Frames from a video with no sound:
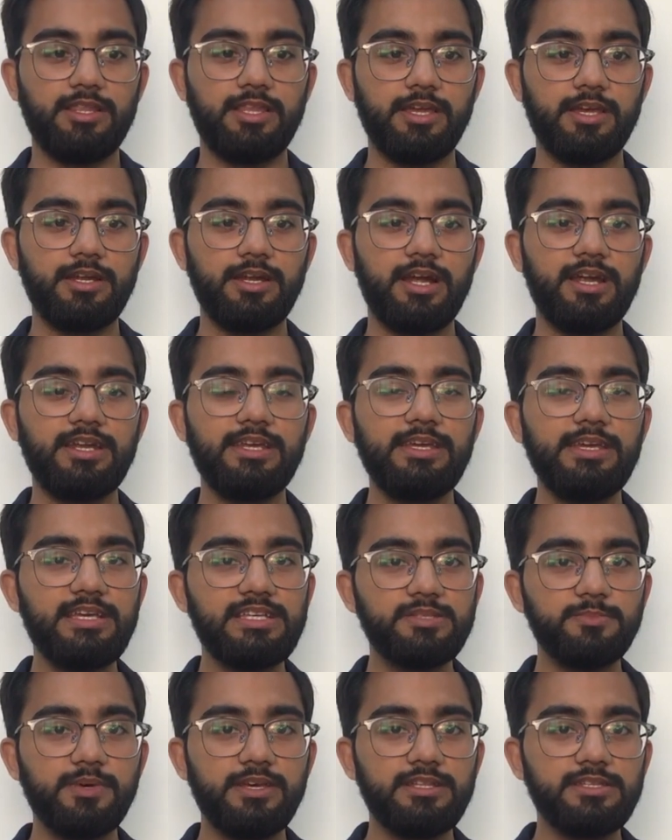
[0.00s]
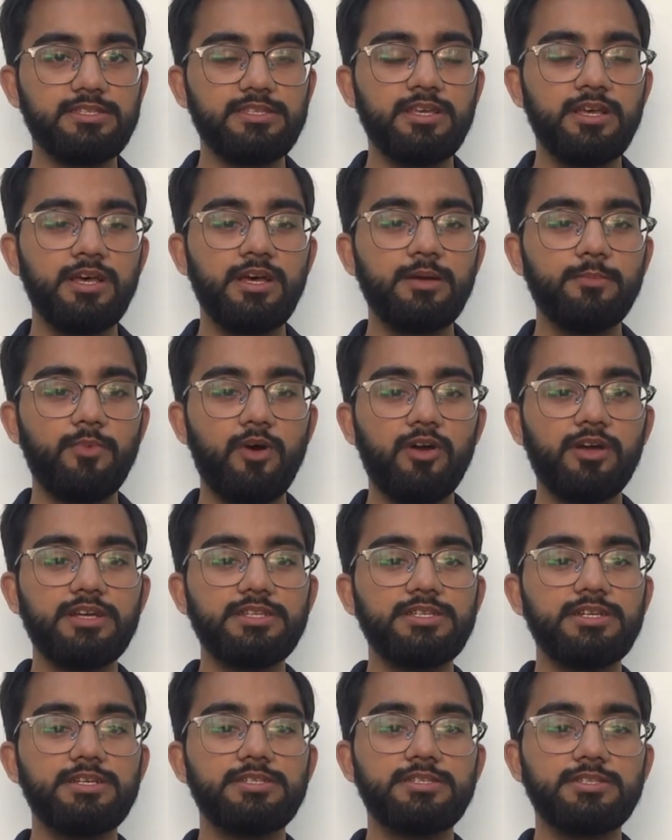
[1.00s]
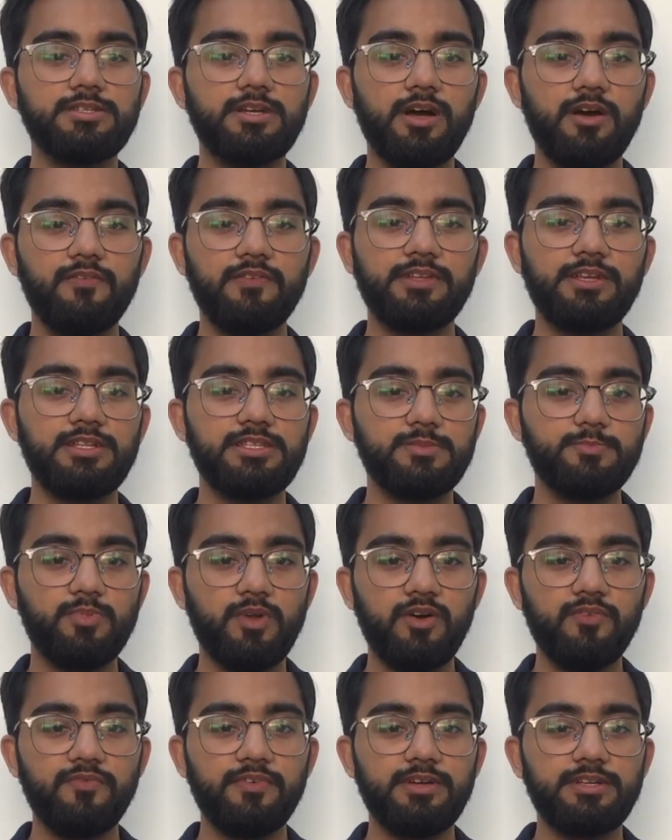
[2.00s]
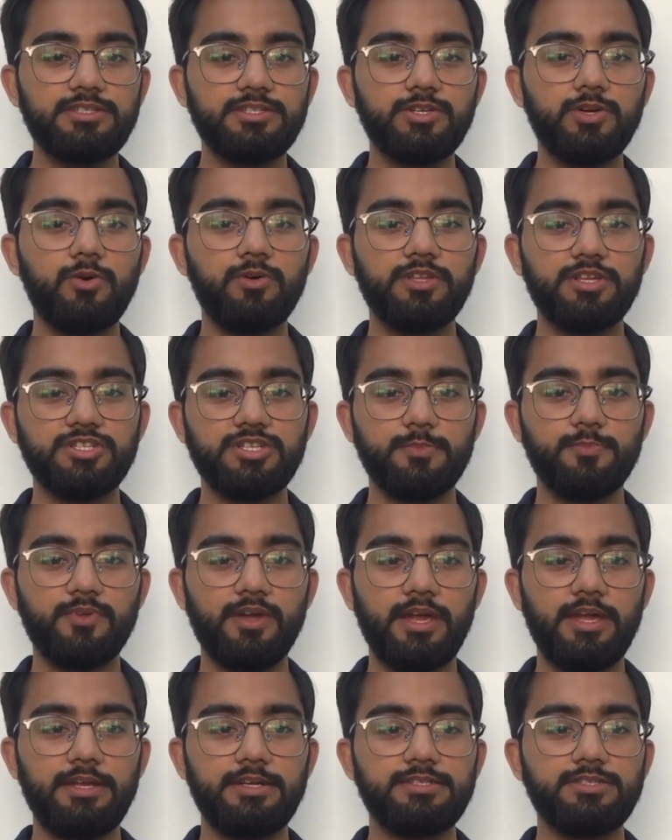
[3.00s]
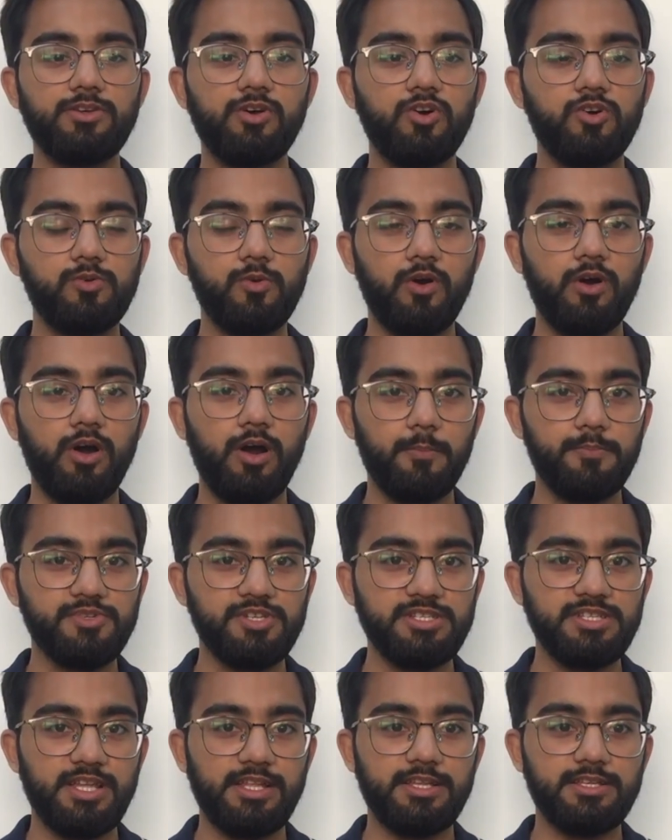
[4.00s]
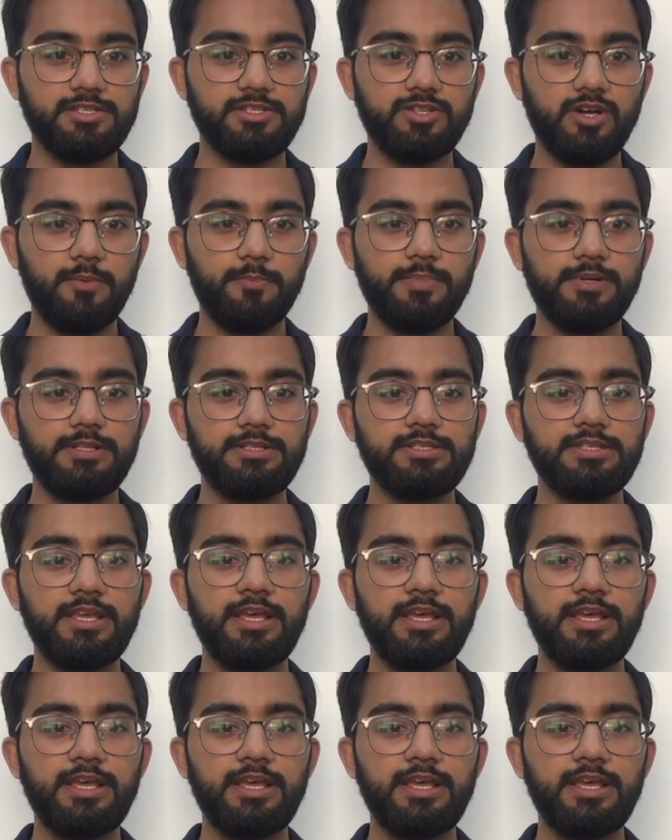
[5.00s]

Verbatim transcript: There are easements, mortgages, covenants, profits, co-ownership rights, or options and estoppels.